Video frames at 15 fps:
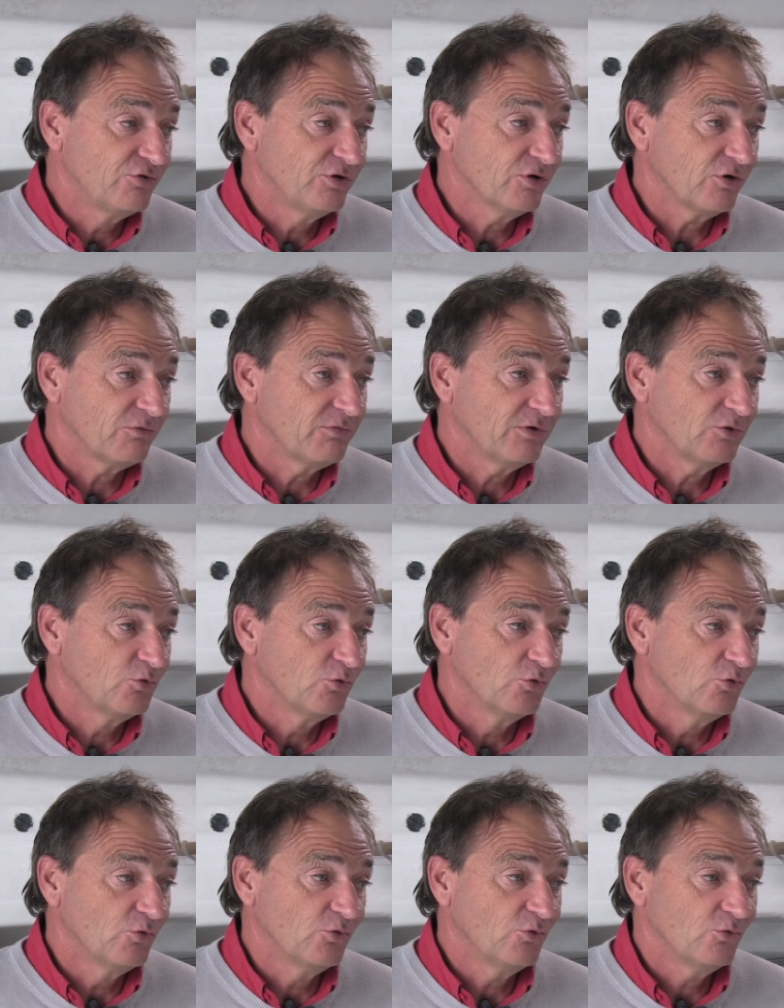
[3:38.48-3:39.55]
It's fun to
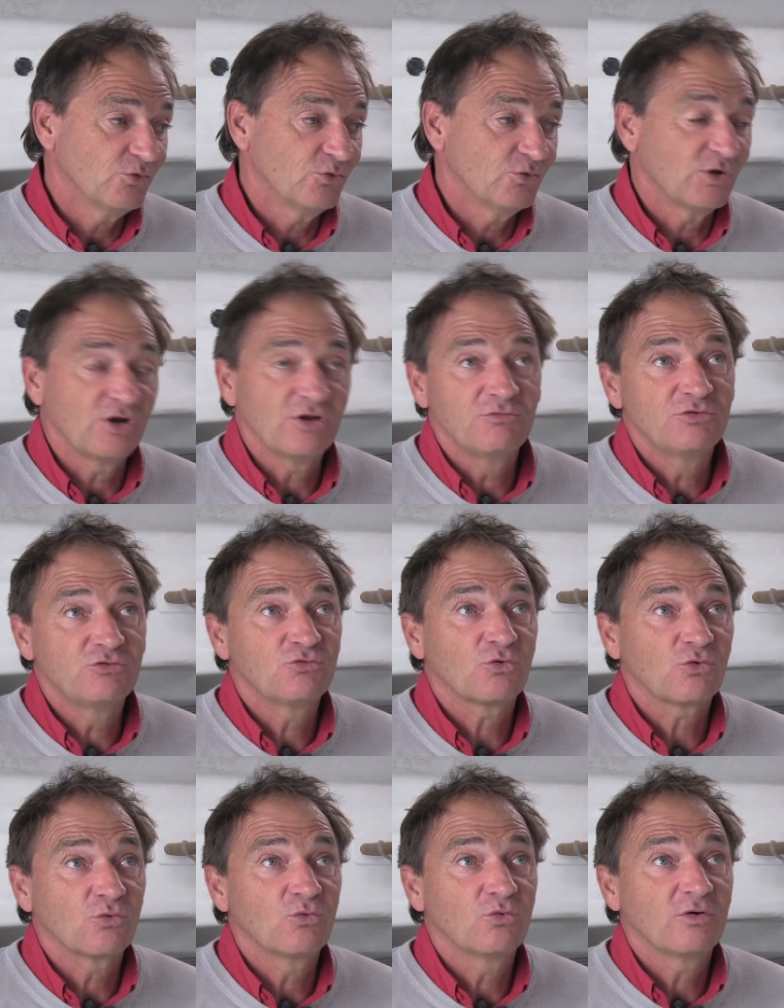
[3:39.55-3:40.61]
go fast on the water with
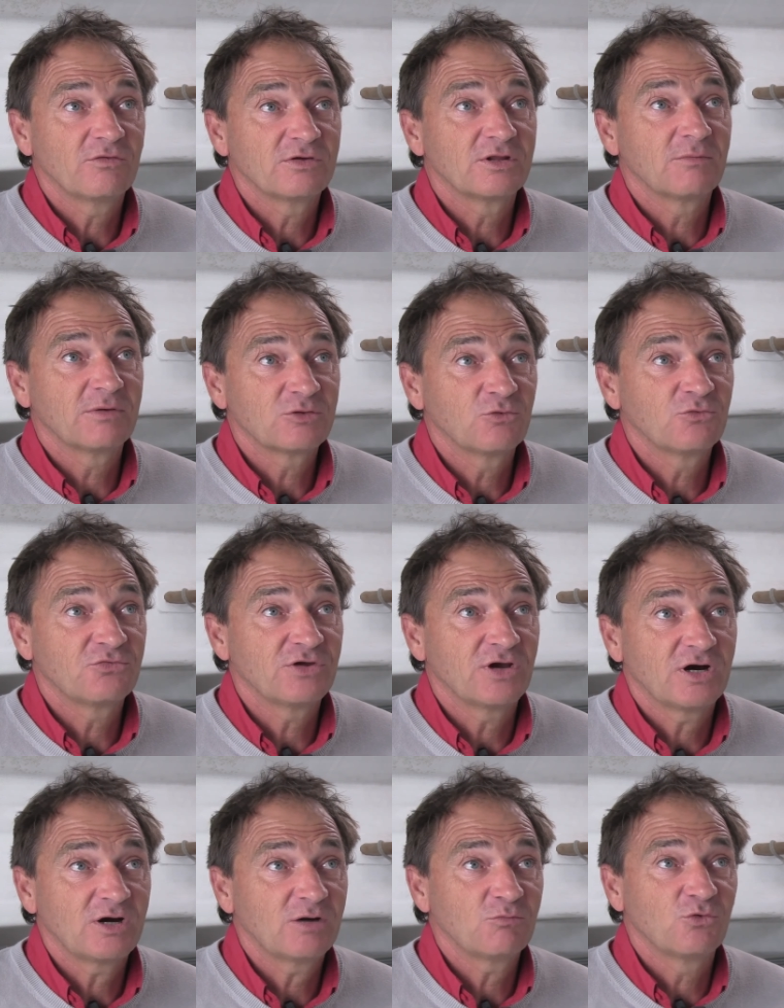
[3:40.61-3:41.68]
reliable and quick
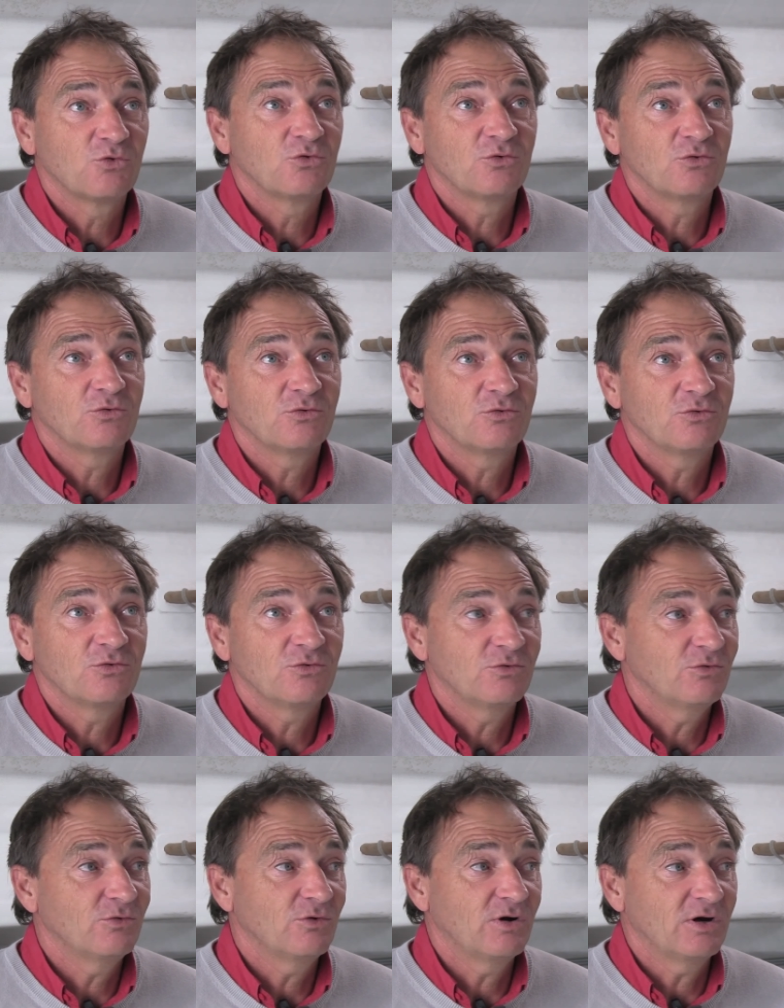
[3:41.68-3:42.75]
boats.
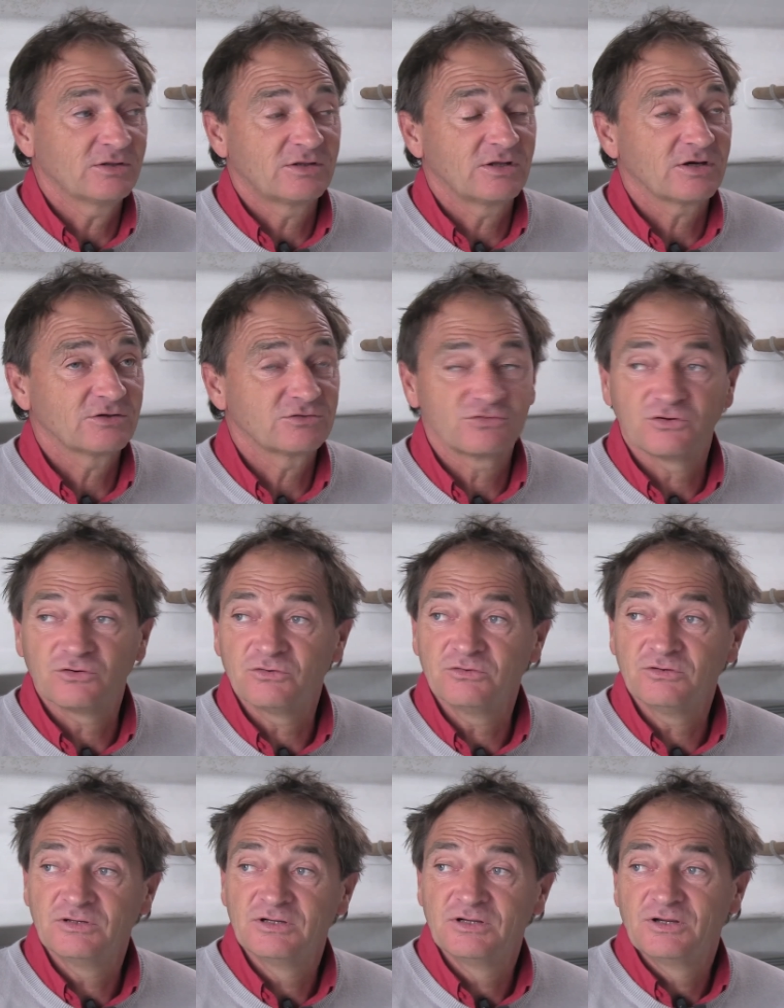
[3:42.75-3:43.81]
They'll continue to
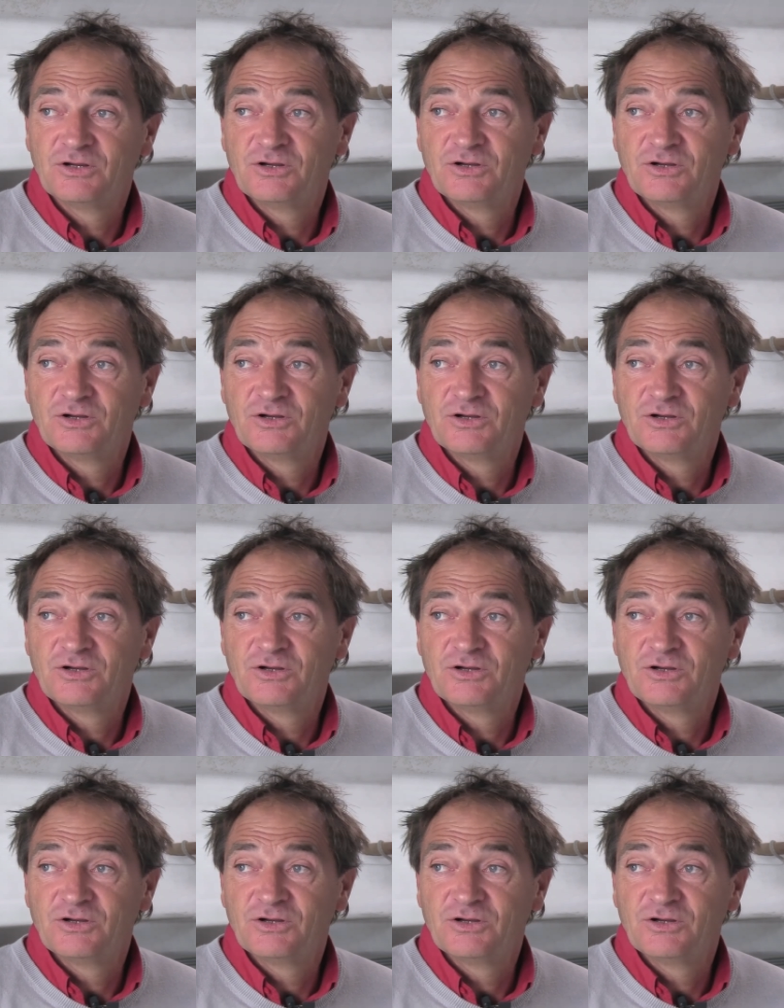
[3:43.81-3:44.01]
evolve in the